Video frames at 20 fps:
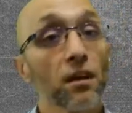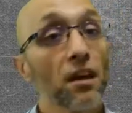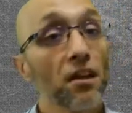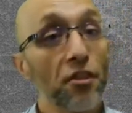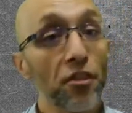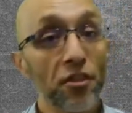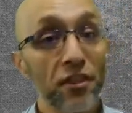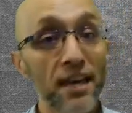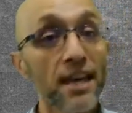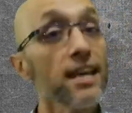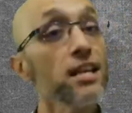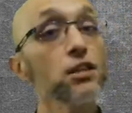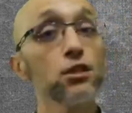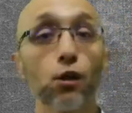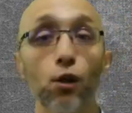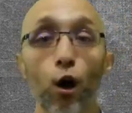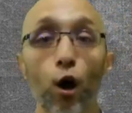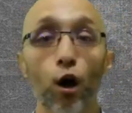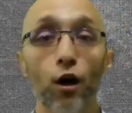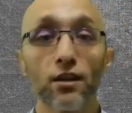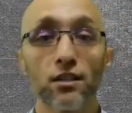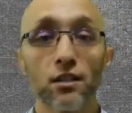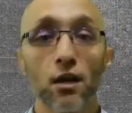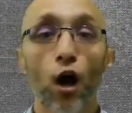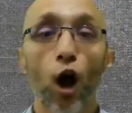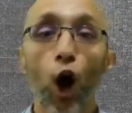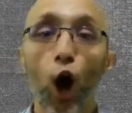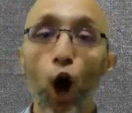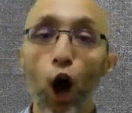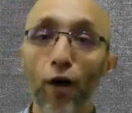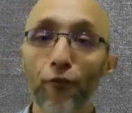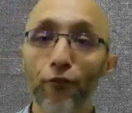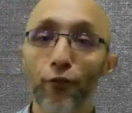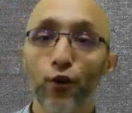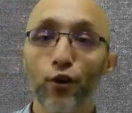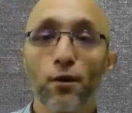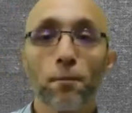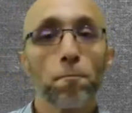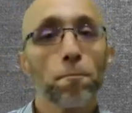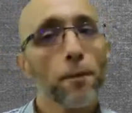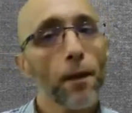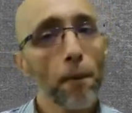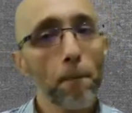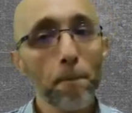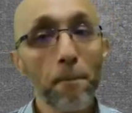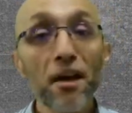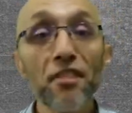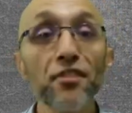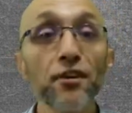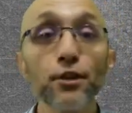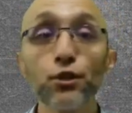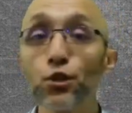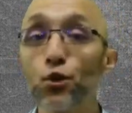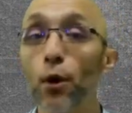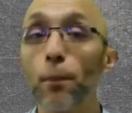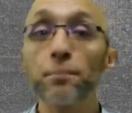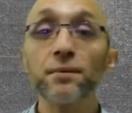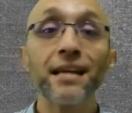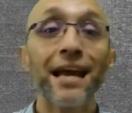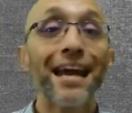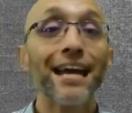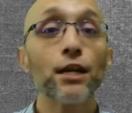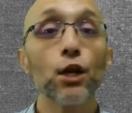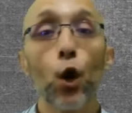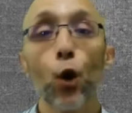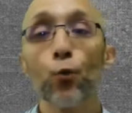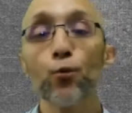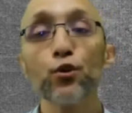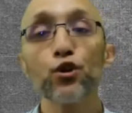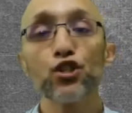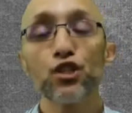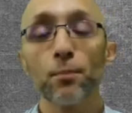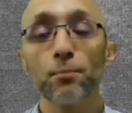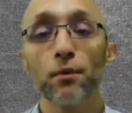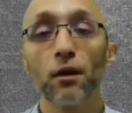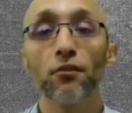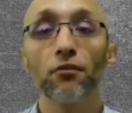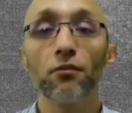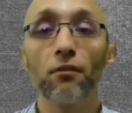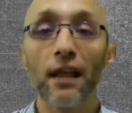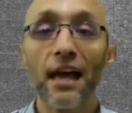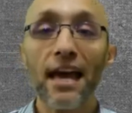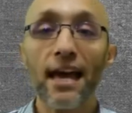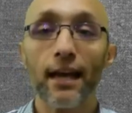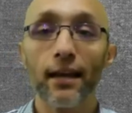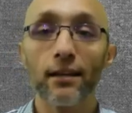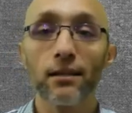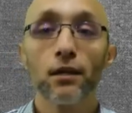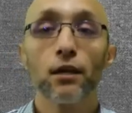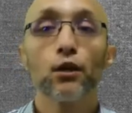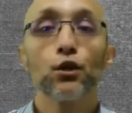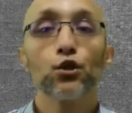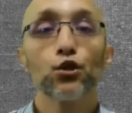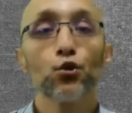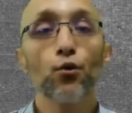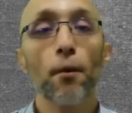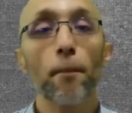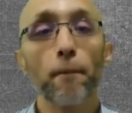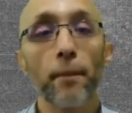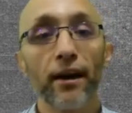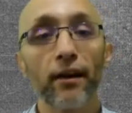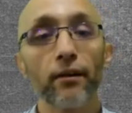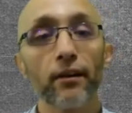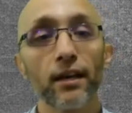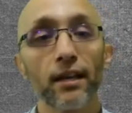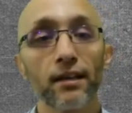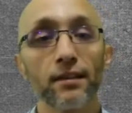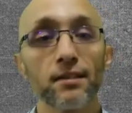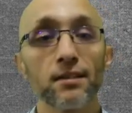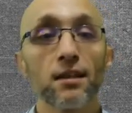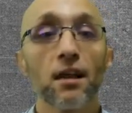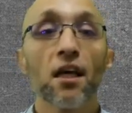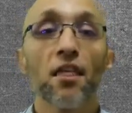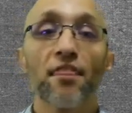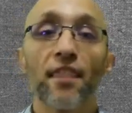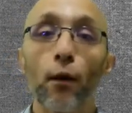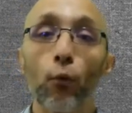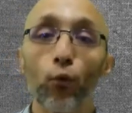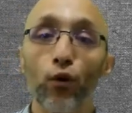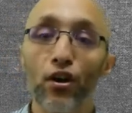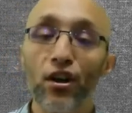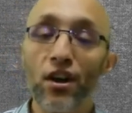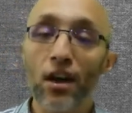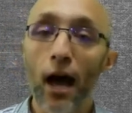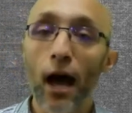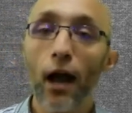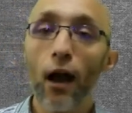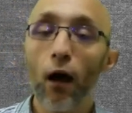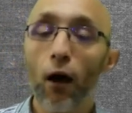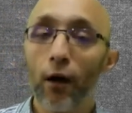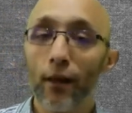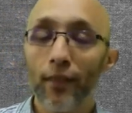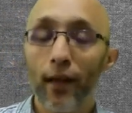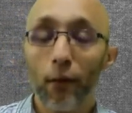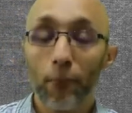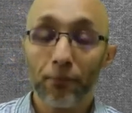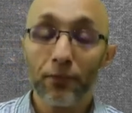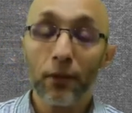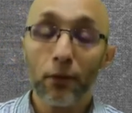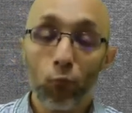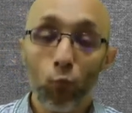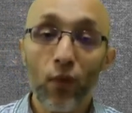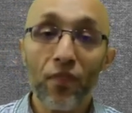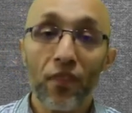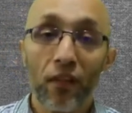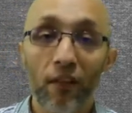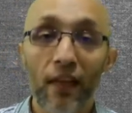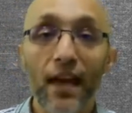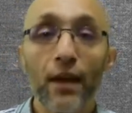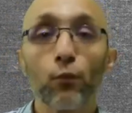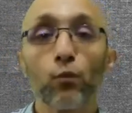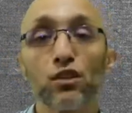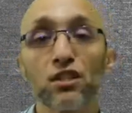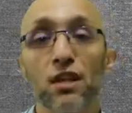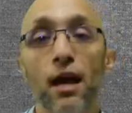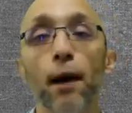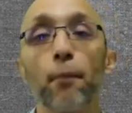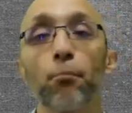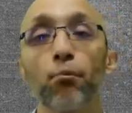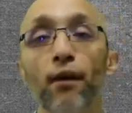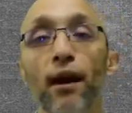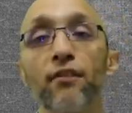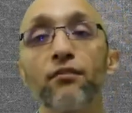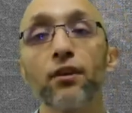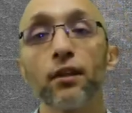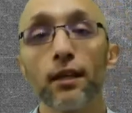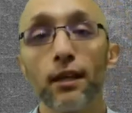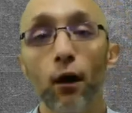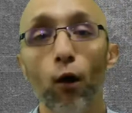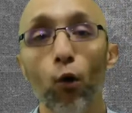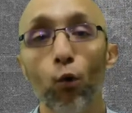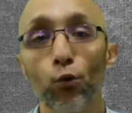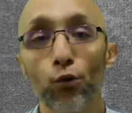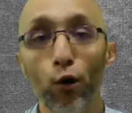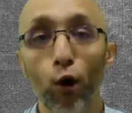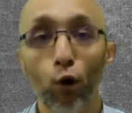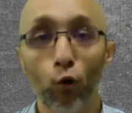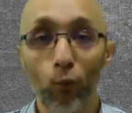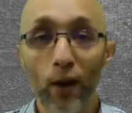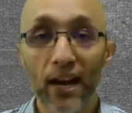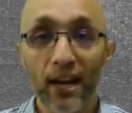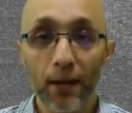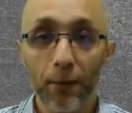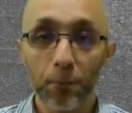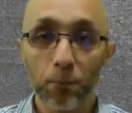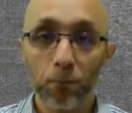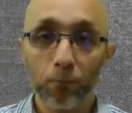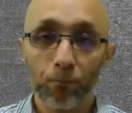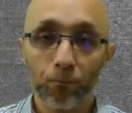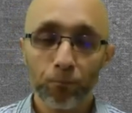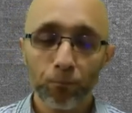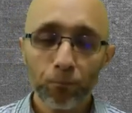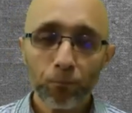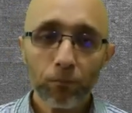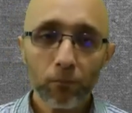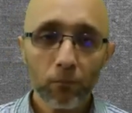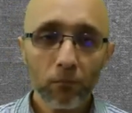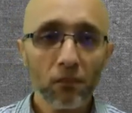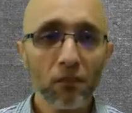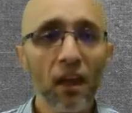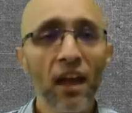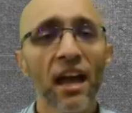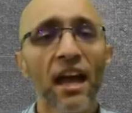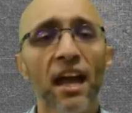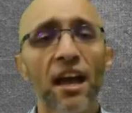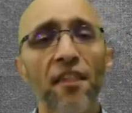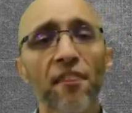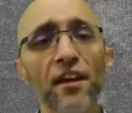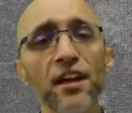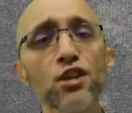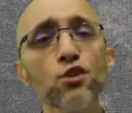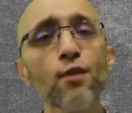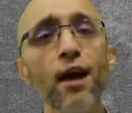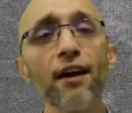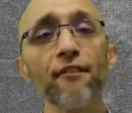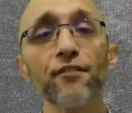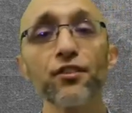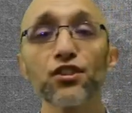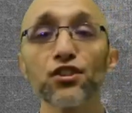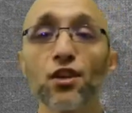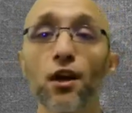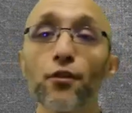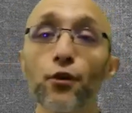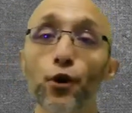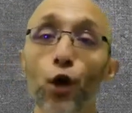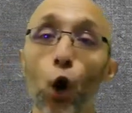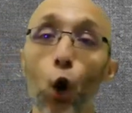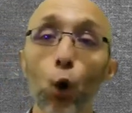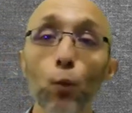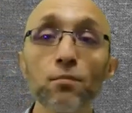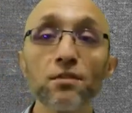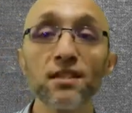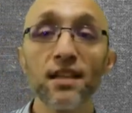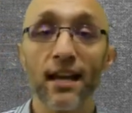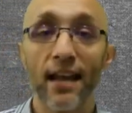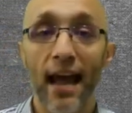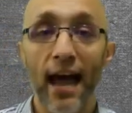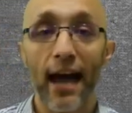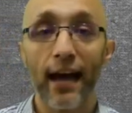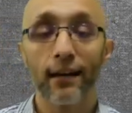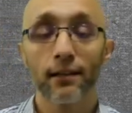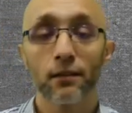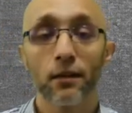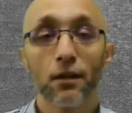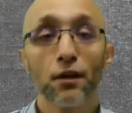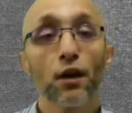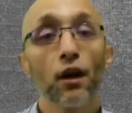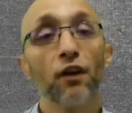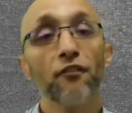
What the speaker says: These laws offered a method to obtain ownership of land to Americans when the land was not privately owned already. Then you have the Southern Homestead Act of